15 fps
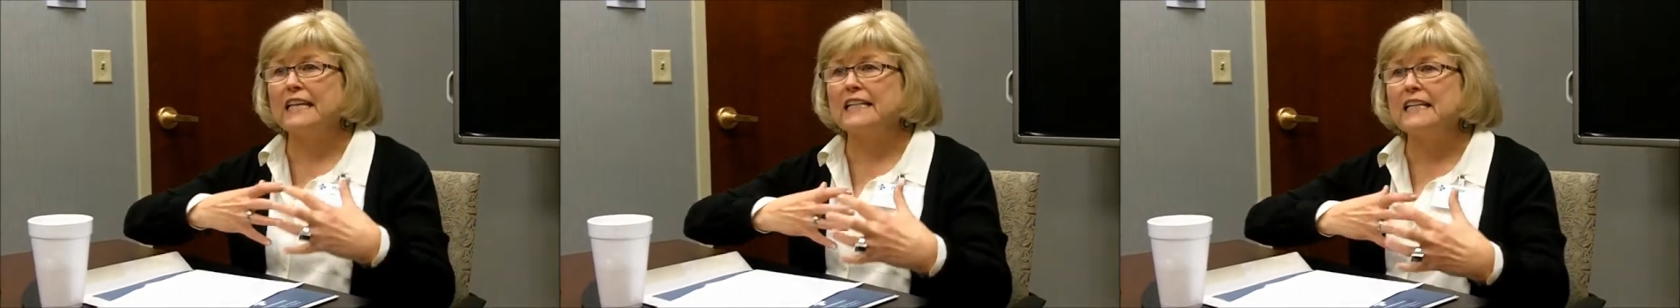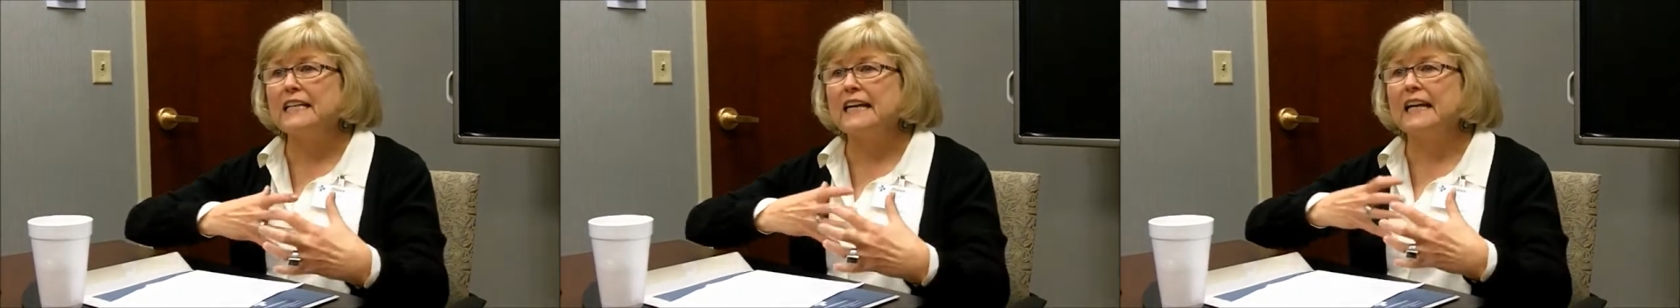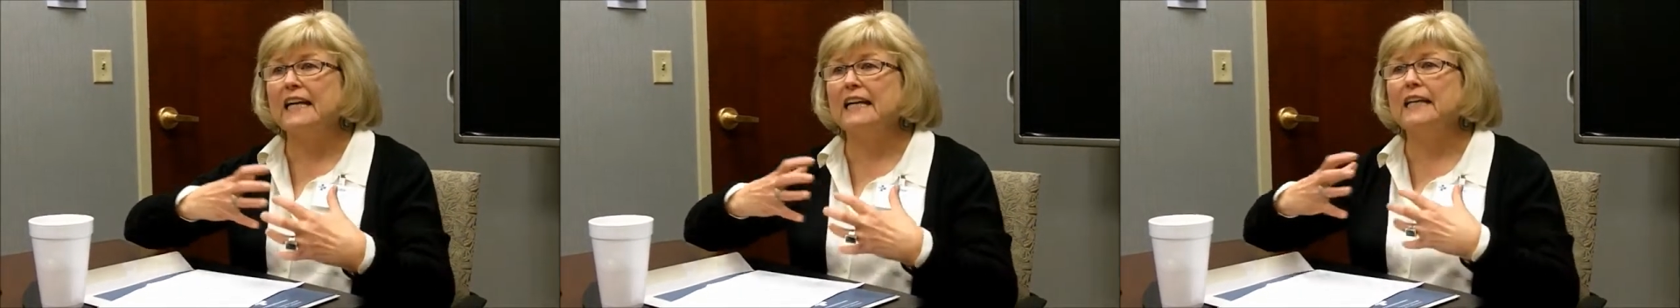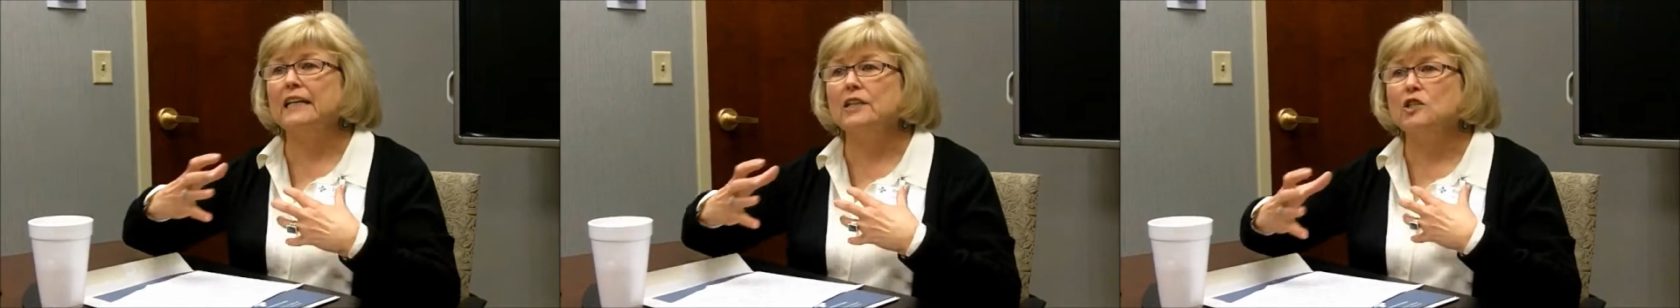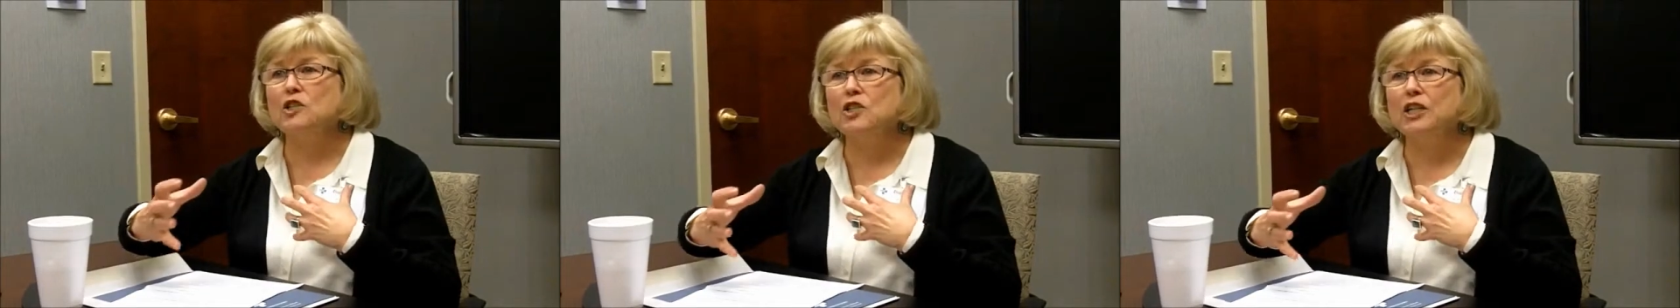
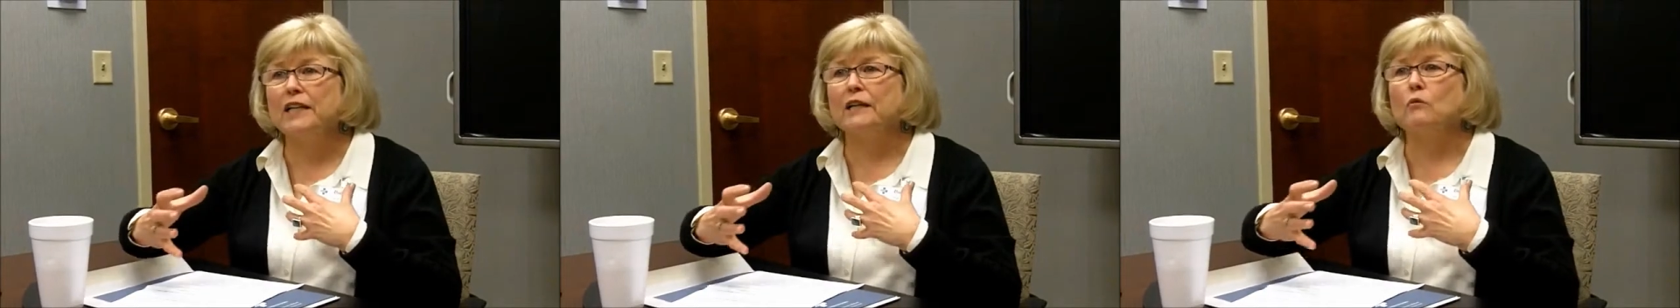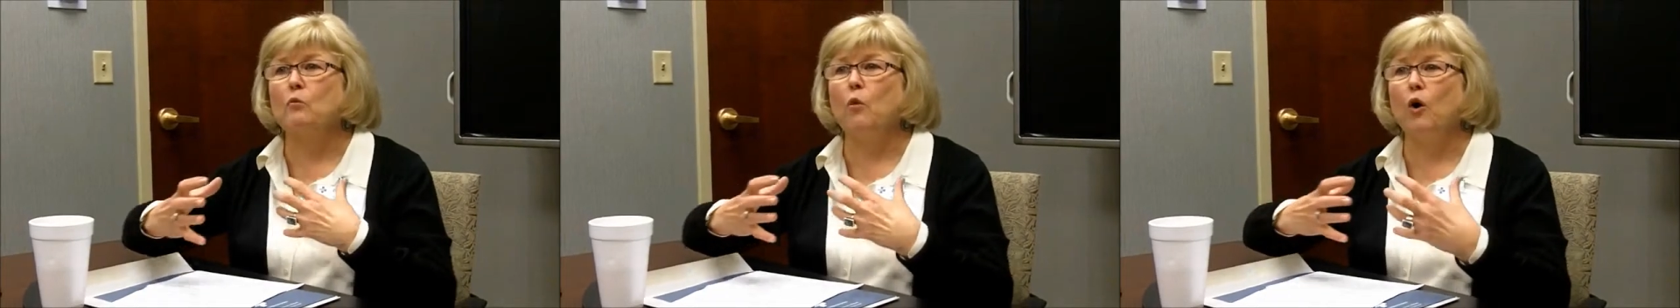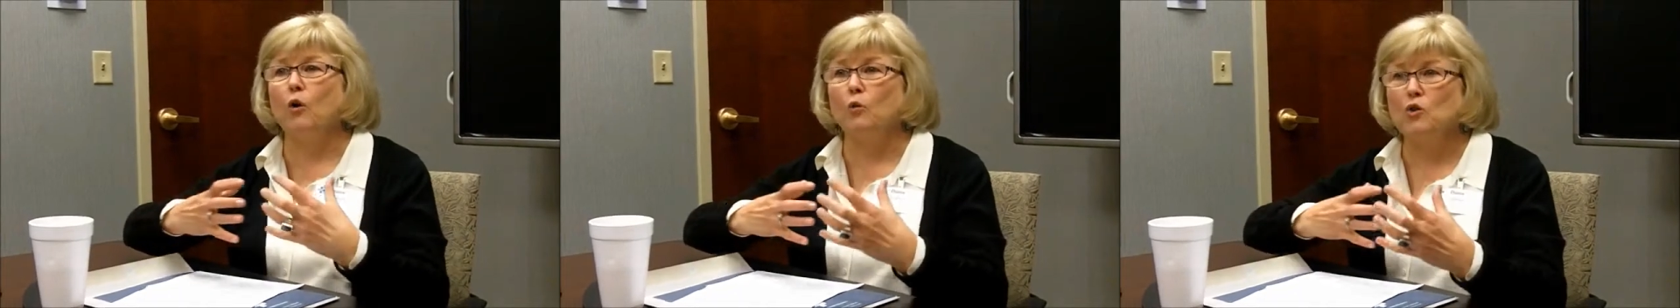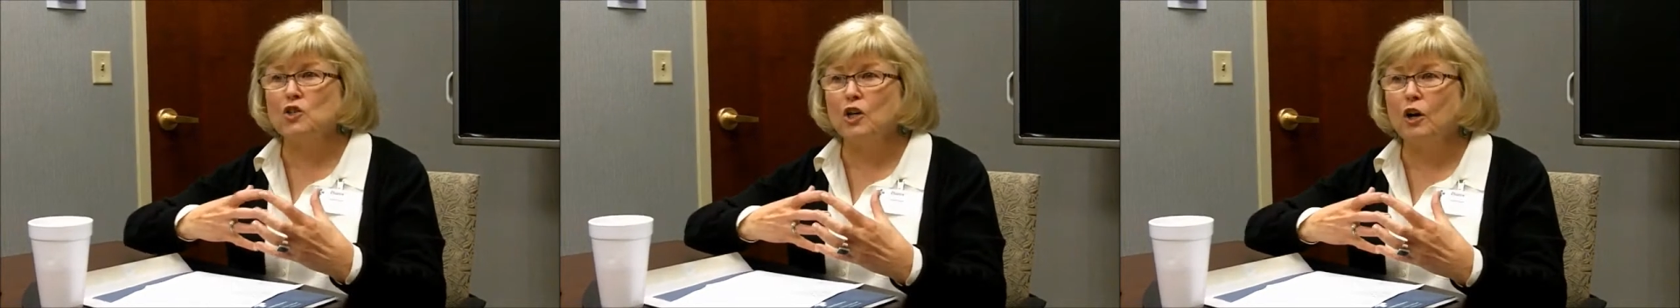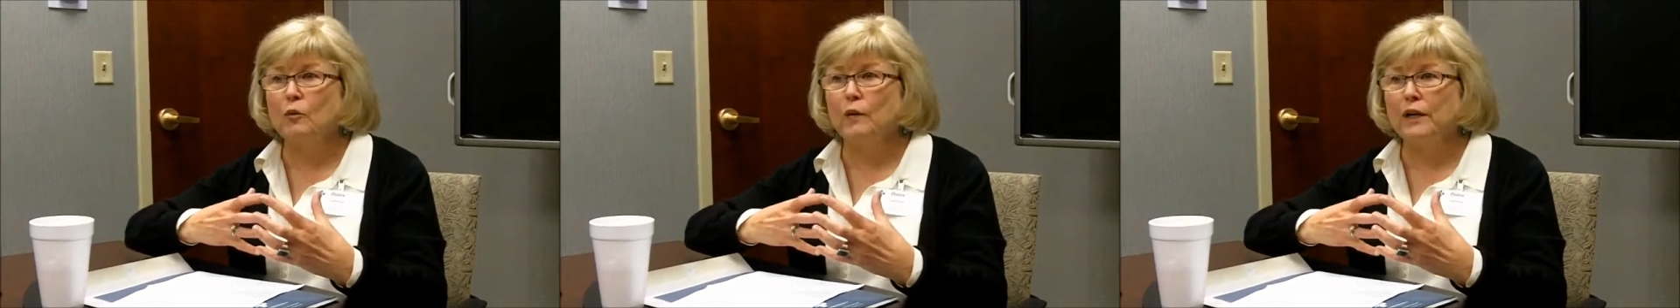engaged in what
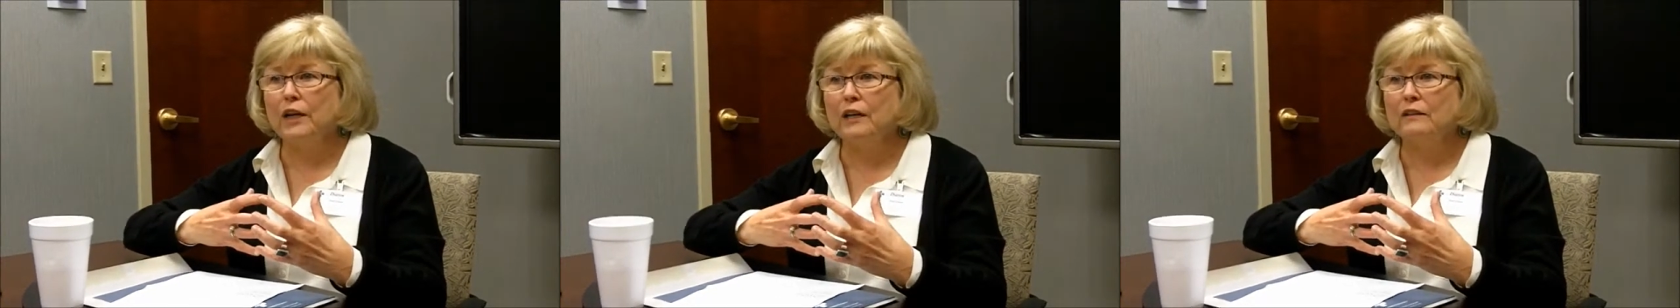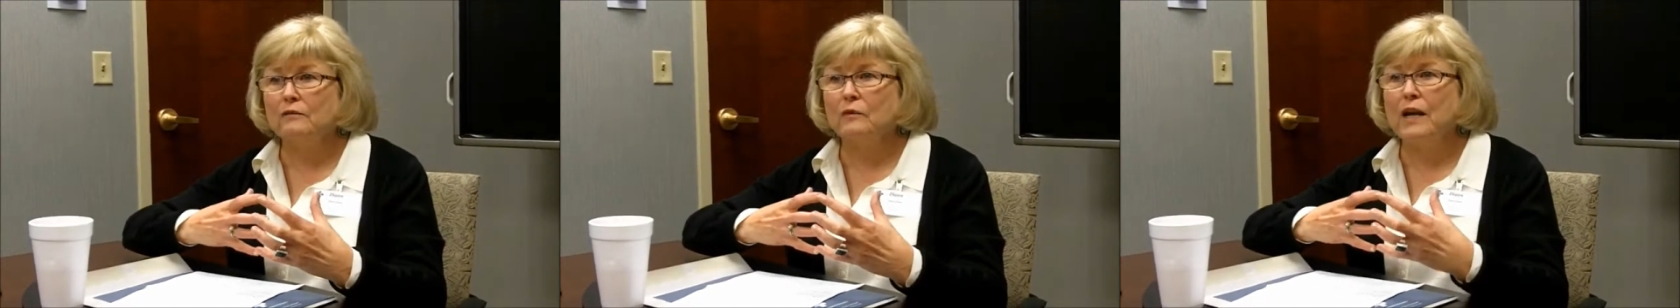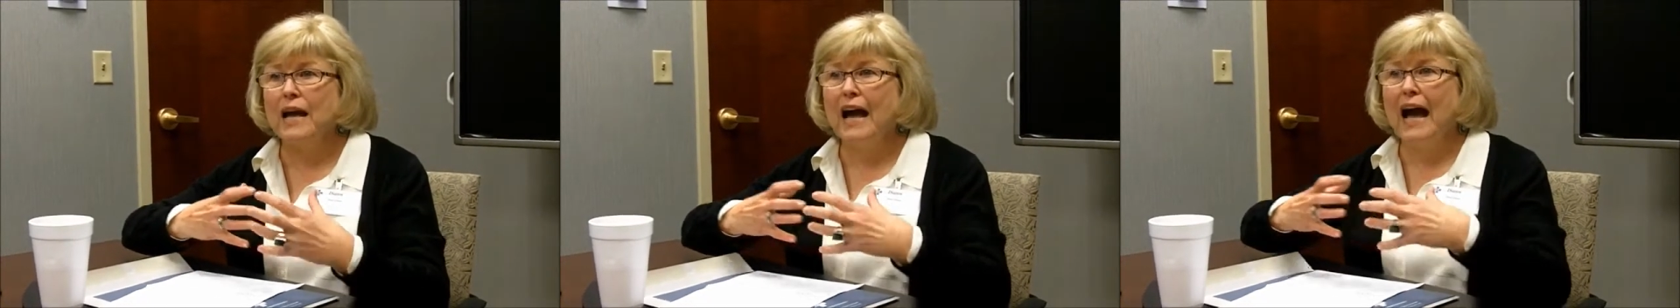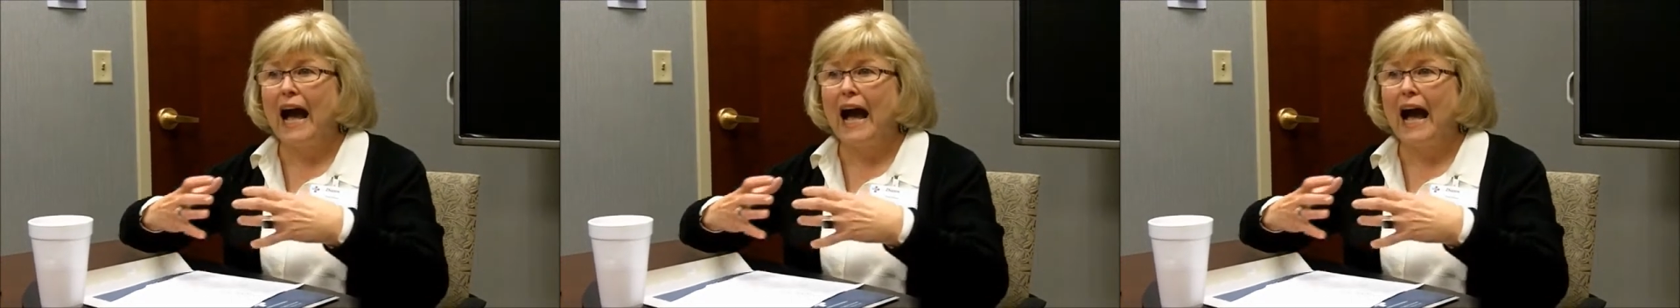was going on.